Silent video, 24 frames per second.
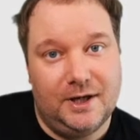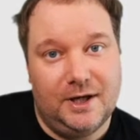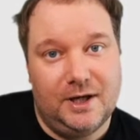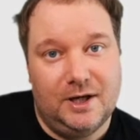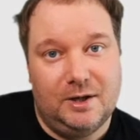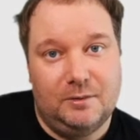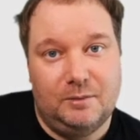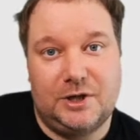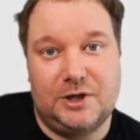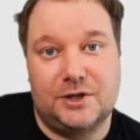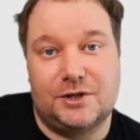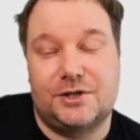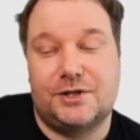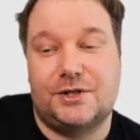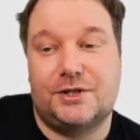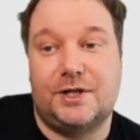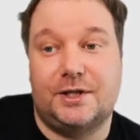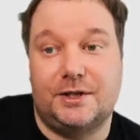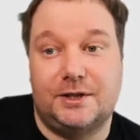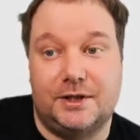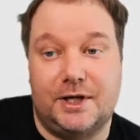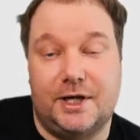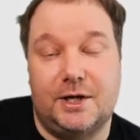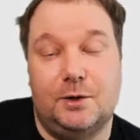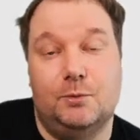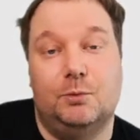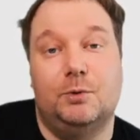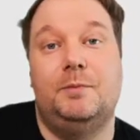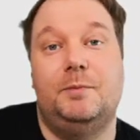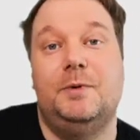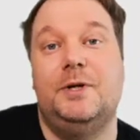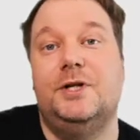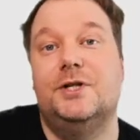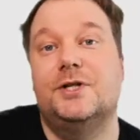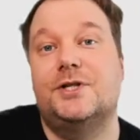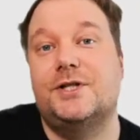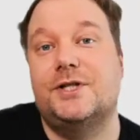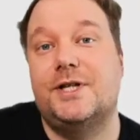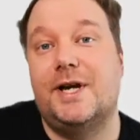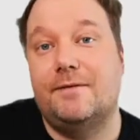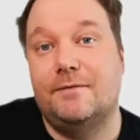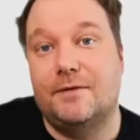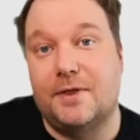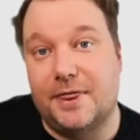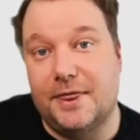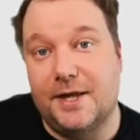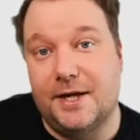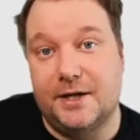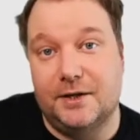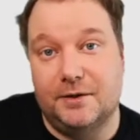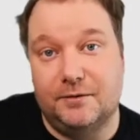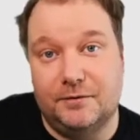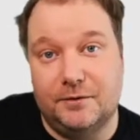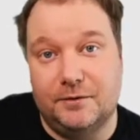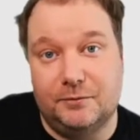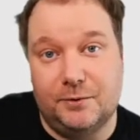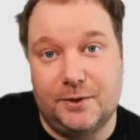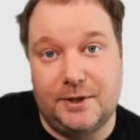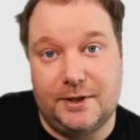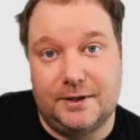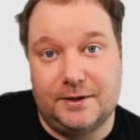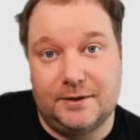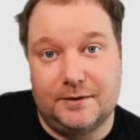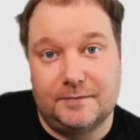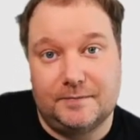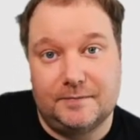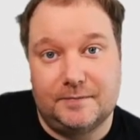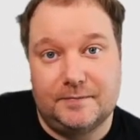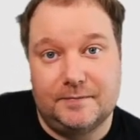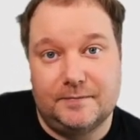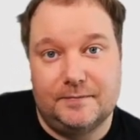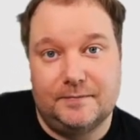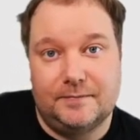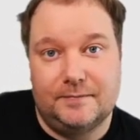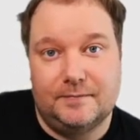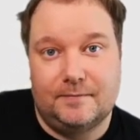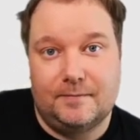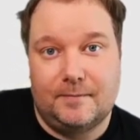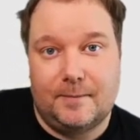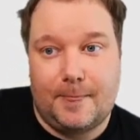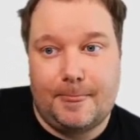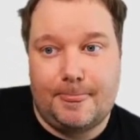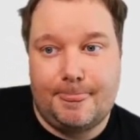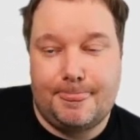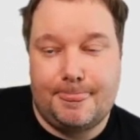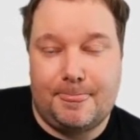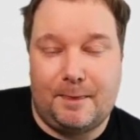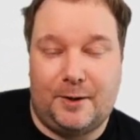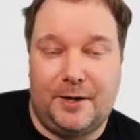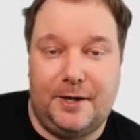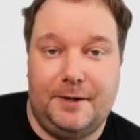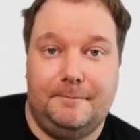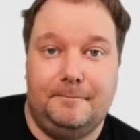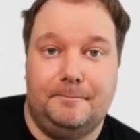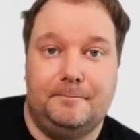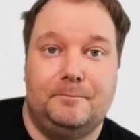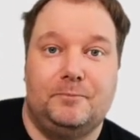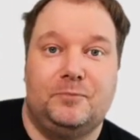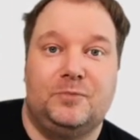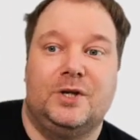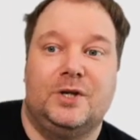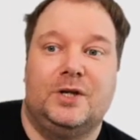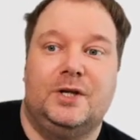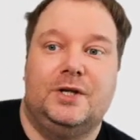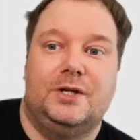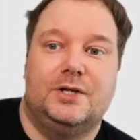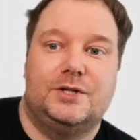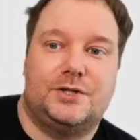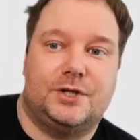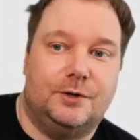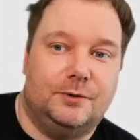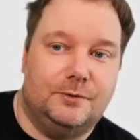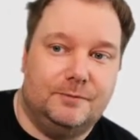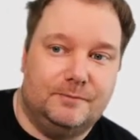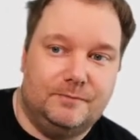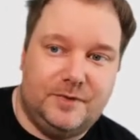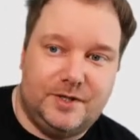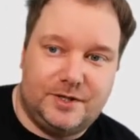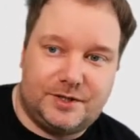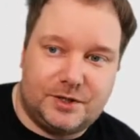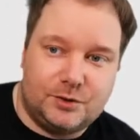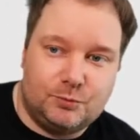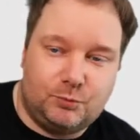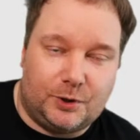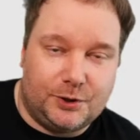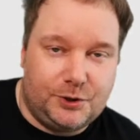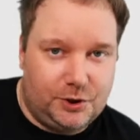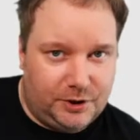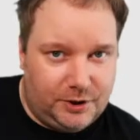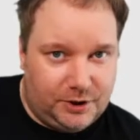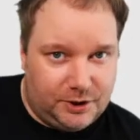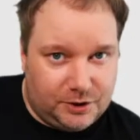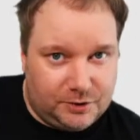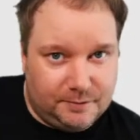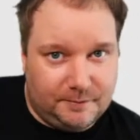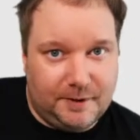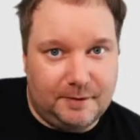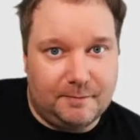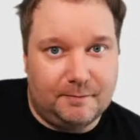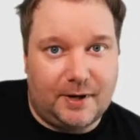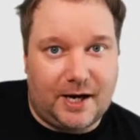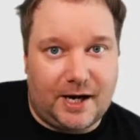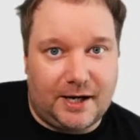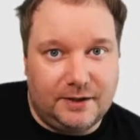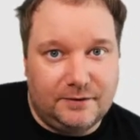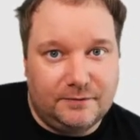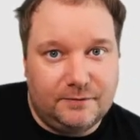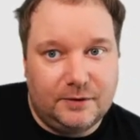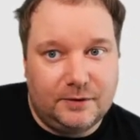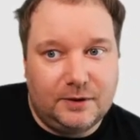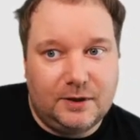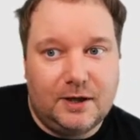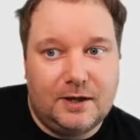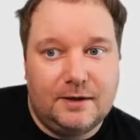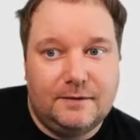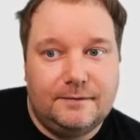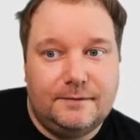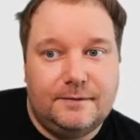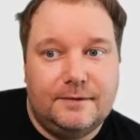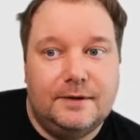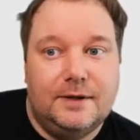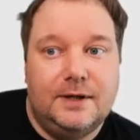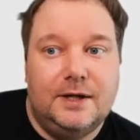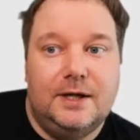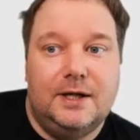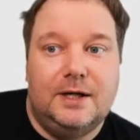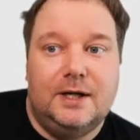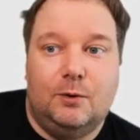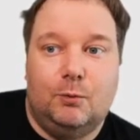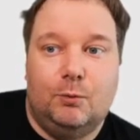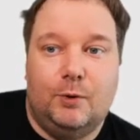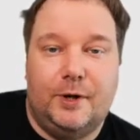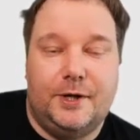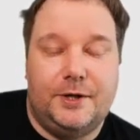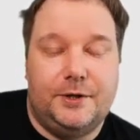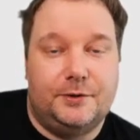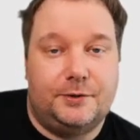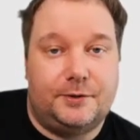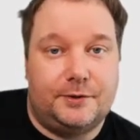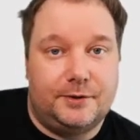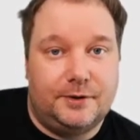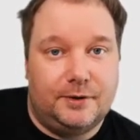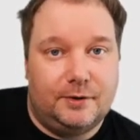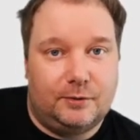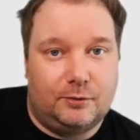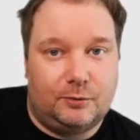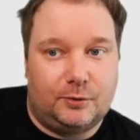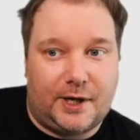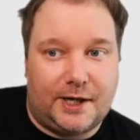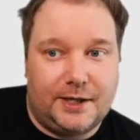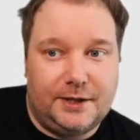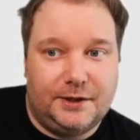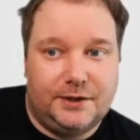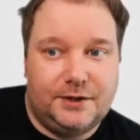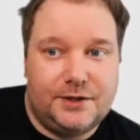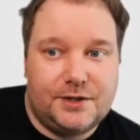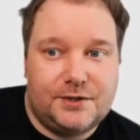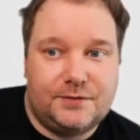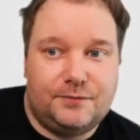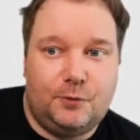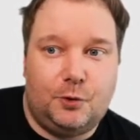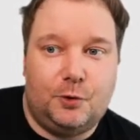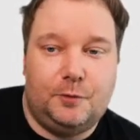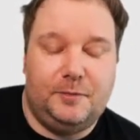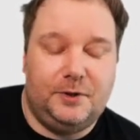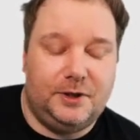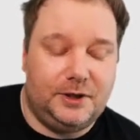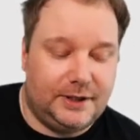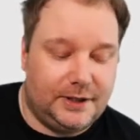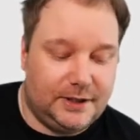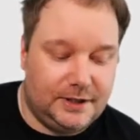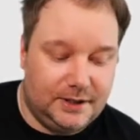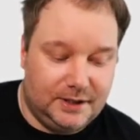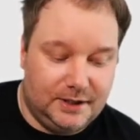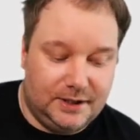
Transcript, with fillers: because Sunday would be the seventh day of the week, All right? So this is what you need to be mindful of when you're writing this formula.